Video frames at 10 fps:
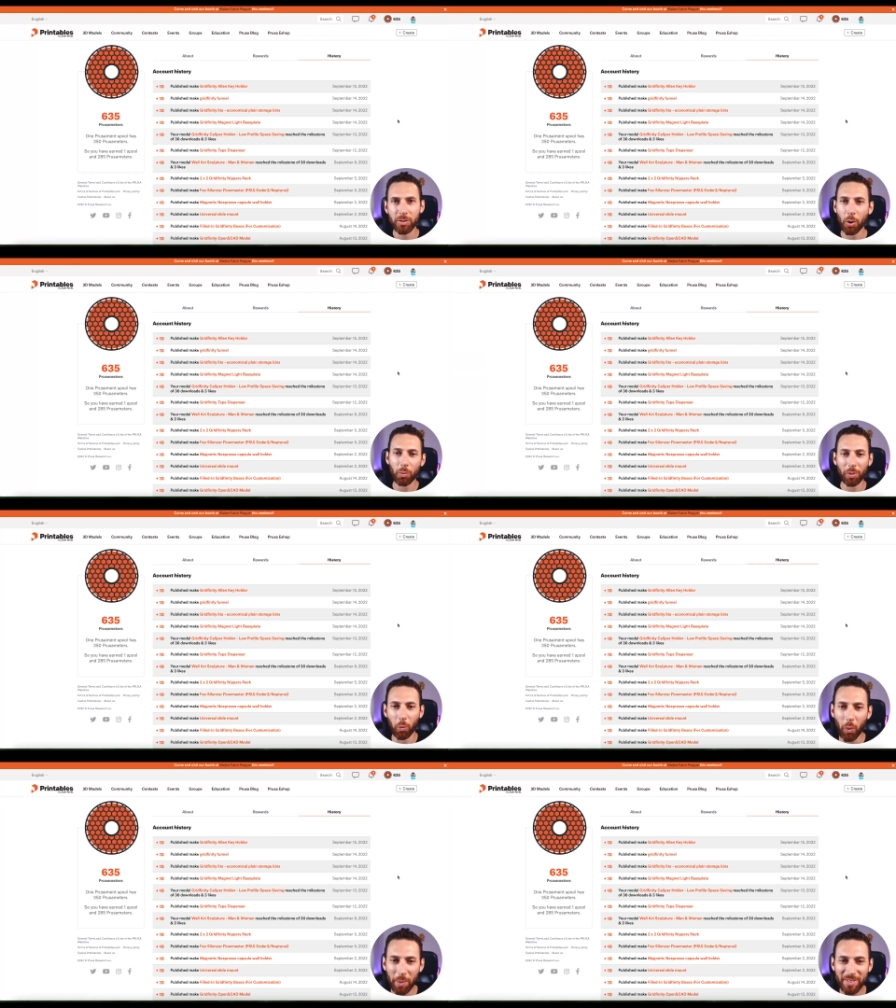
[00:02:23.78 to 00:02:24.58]
So
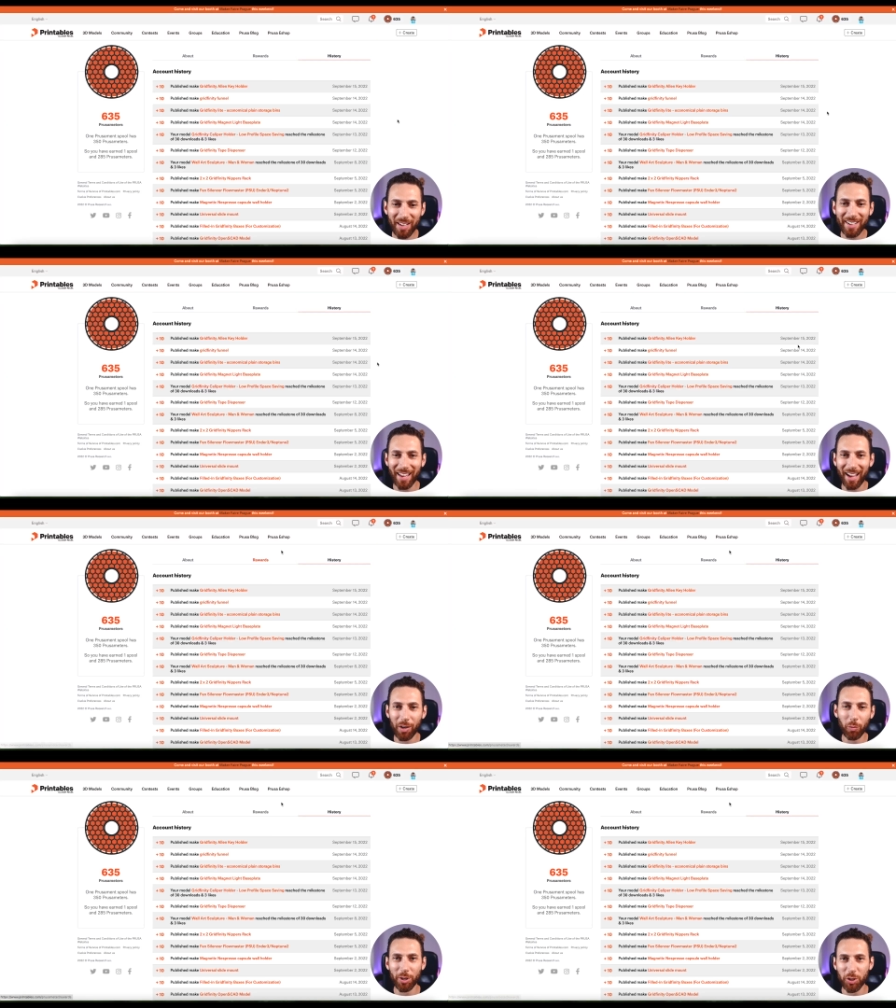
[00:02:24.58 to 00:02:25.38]
the website
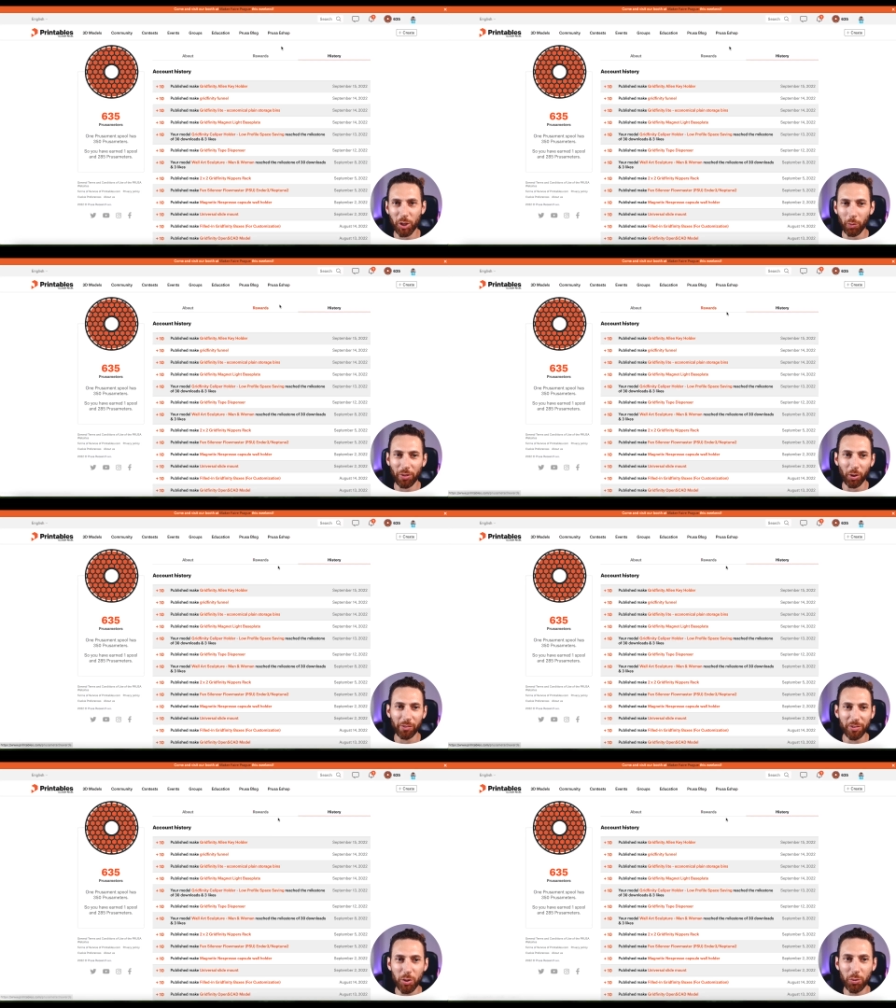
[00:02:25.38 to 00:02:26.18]
I want to share with
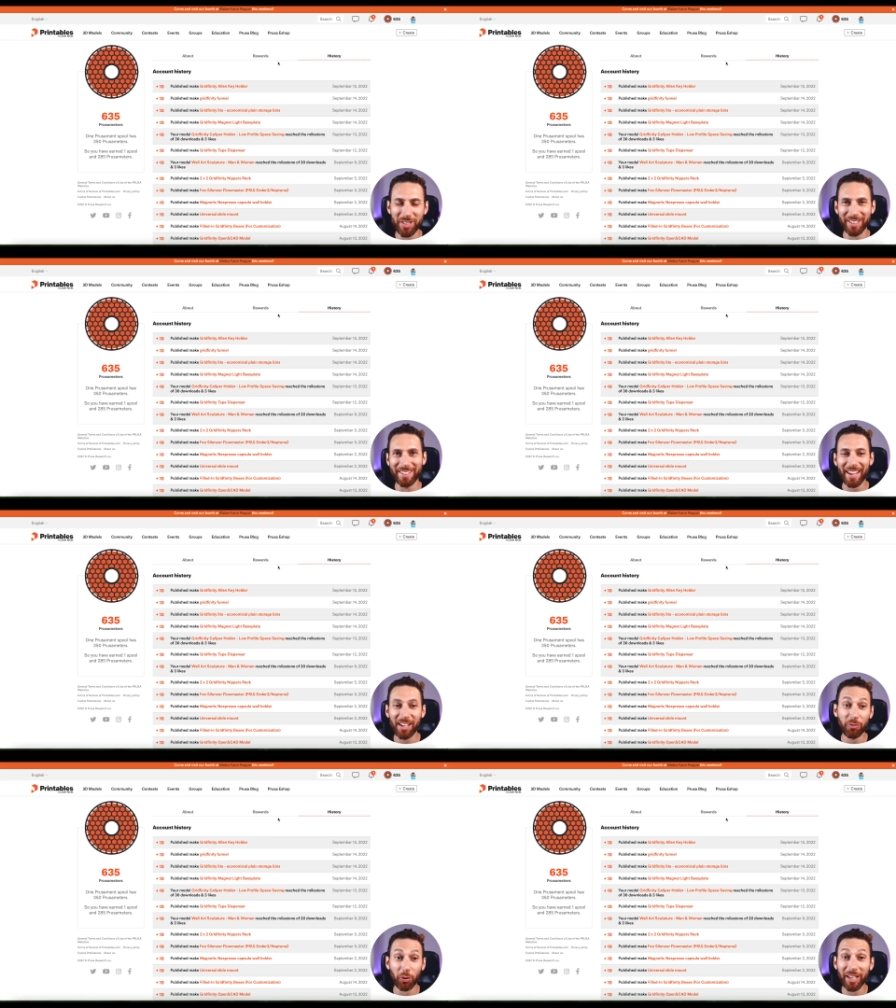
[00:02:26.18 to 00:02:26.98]
all of you
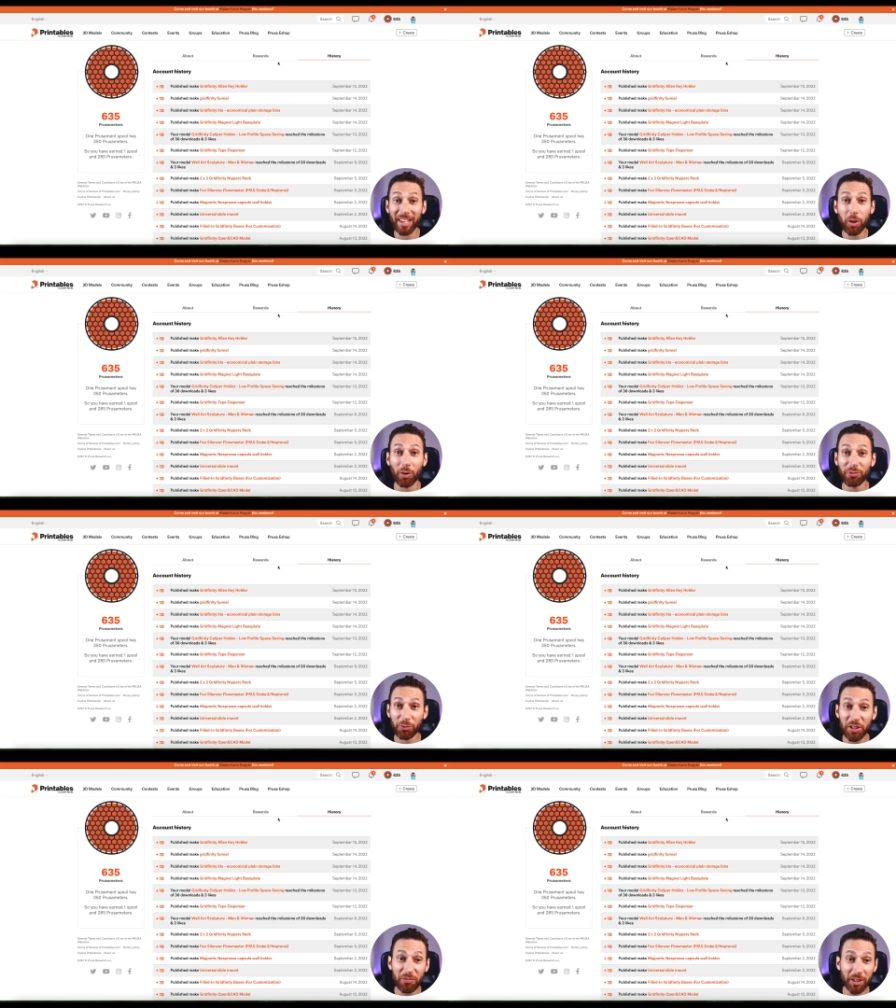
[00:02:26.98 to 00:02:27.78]
today for getting your
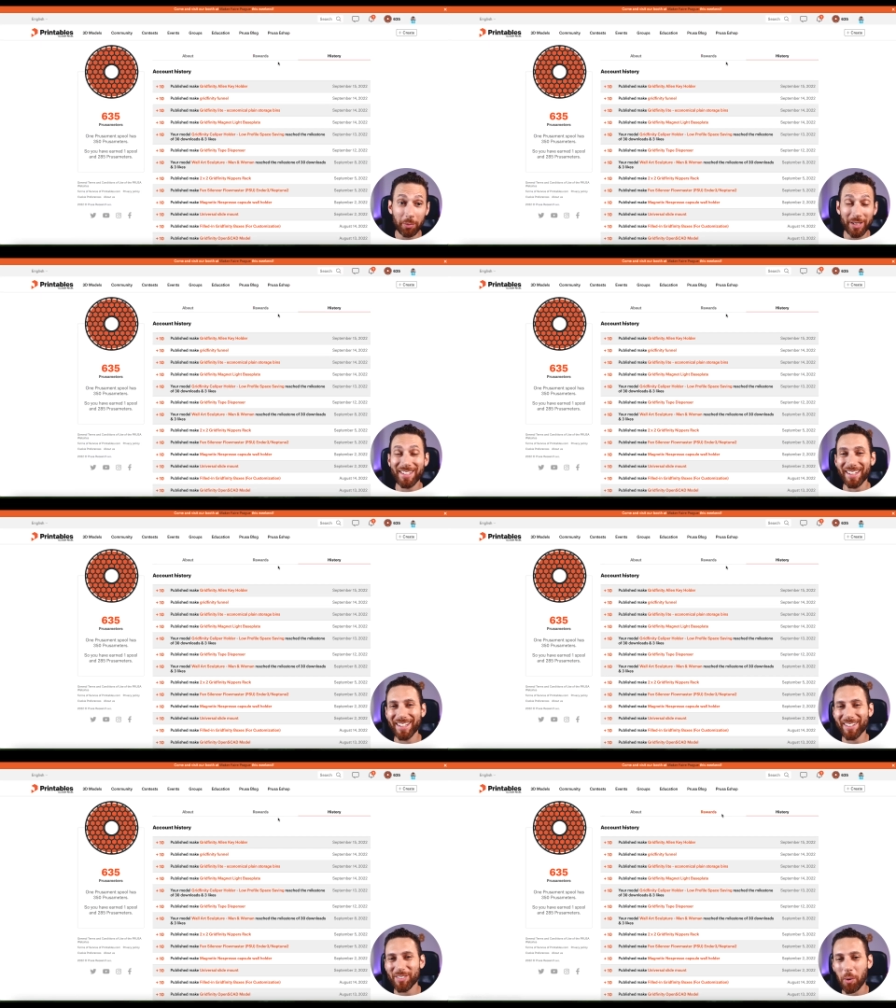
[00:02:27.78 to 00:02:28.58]
free filament
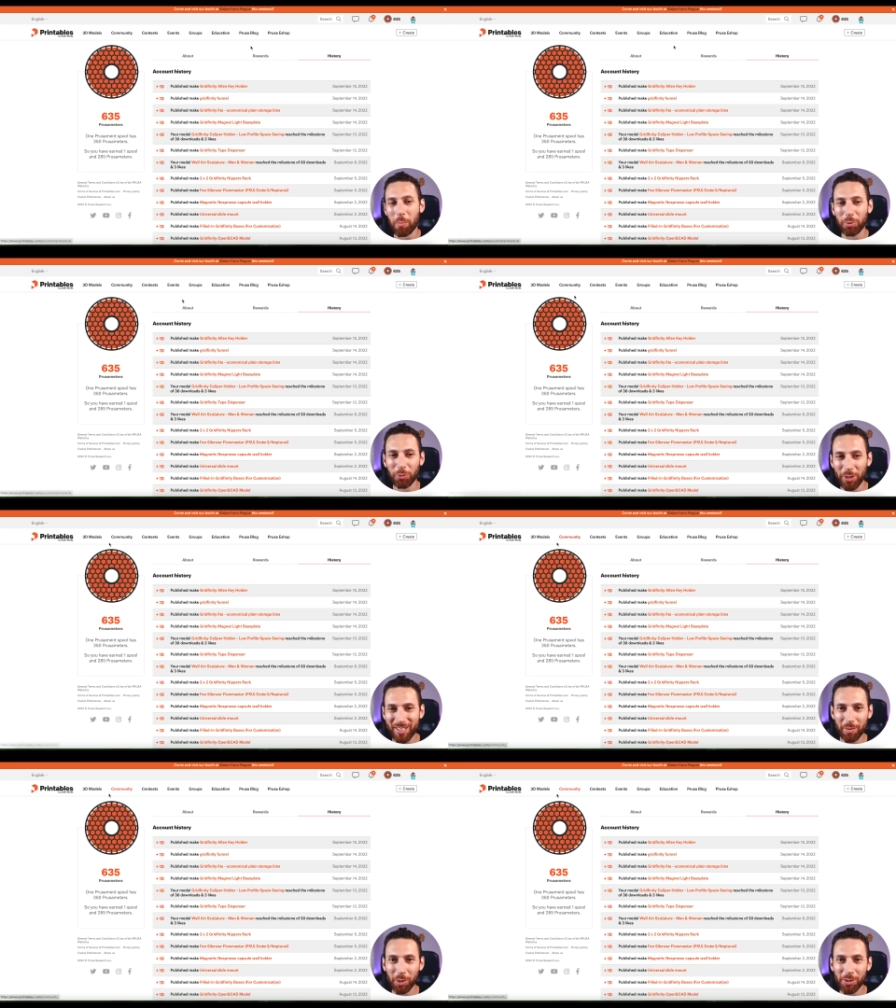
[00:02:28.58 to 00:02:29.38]
is
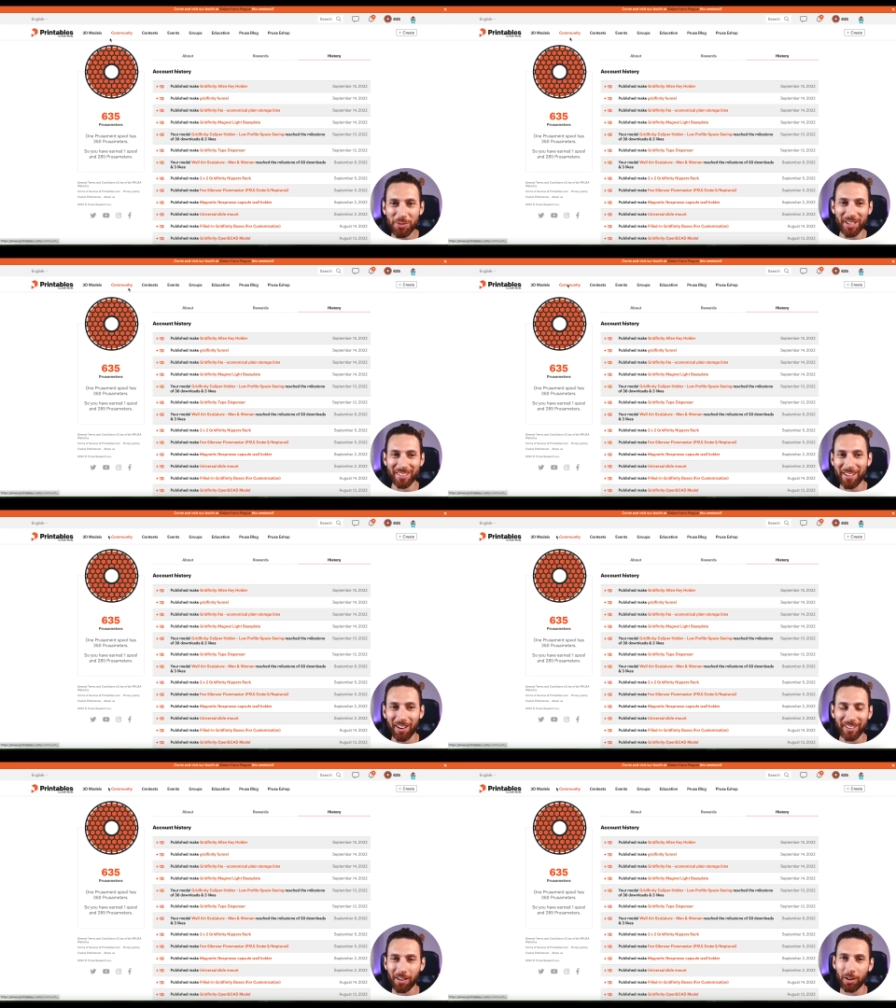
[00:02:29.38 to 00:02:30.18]

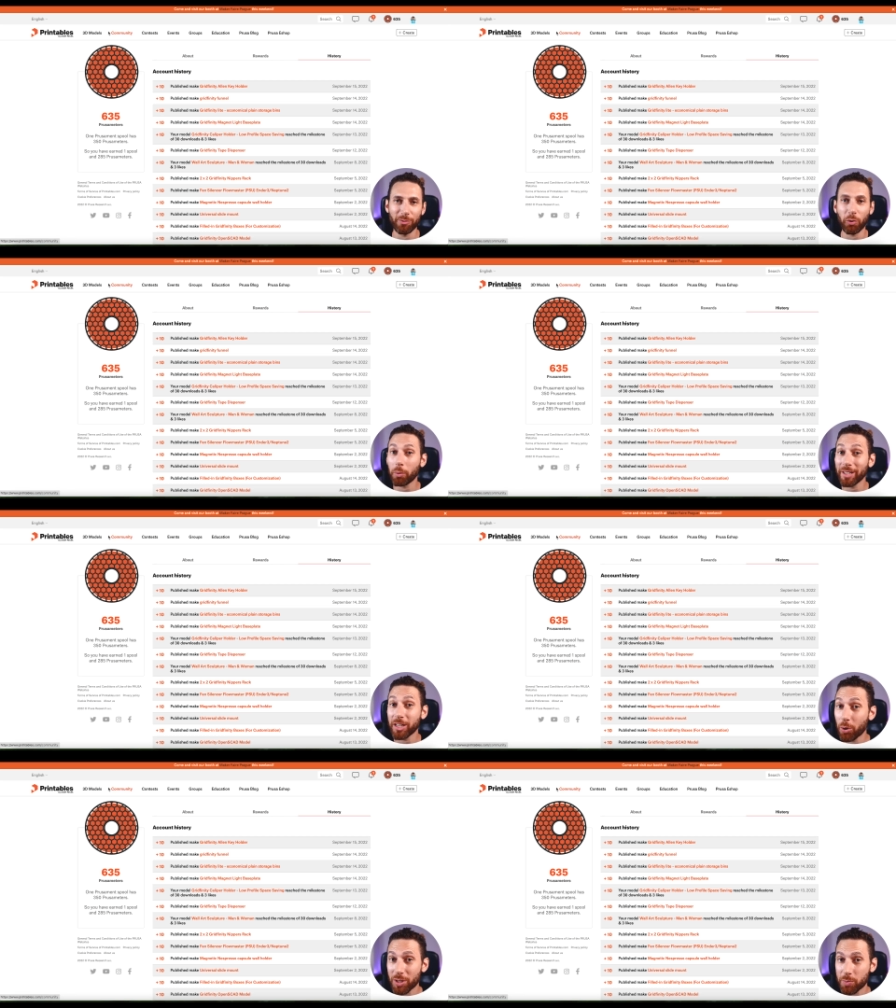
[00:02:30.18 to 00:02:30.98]
printables.com,
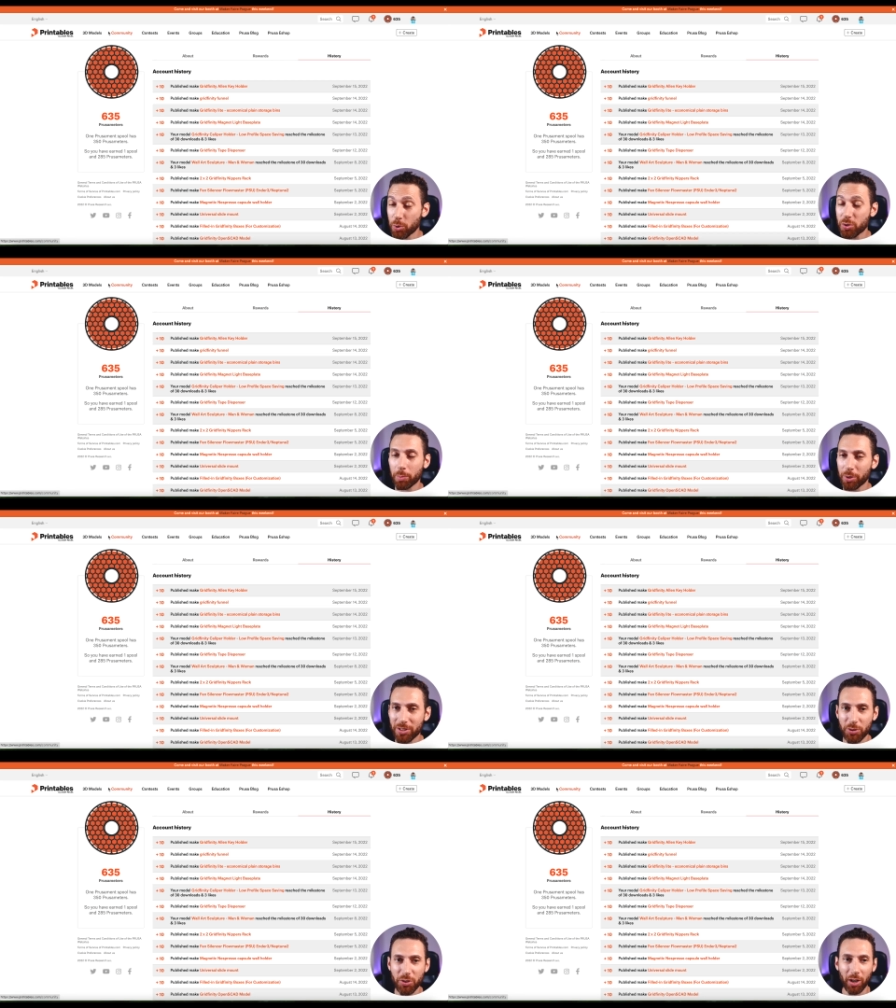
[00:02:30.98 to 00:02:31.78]
formerly known as
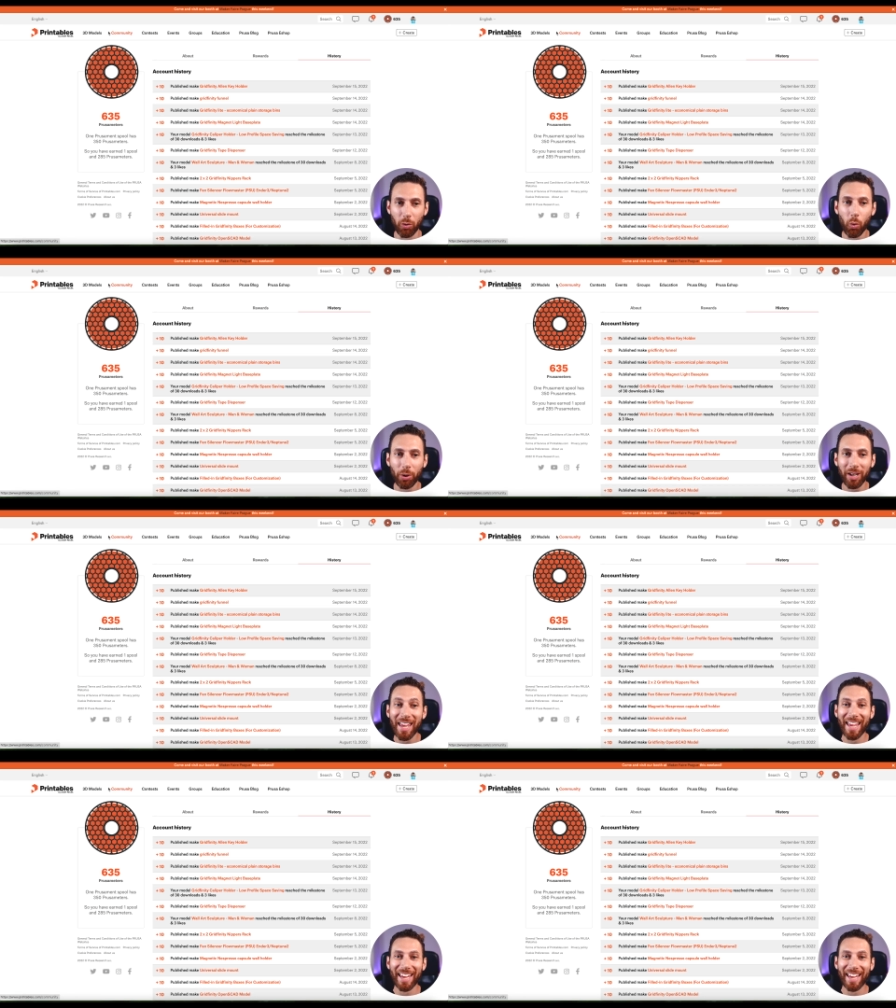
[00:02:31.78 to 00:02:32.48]
PrusaPrinters.org,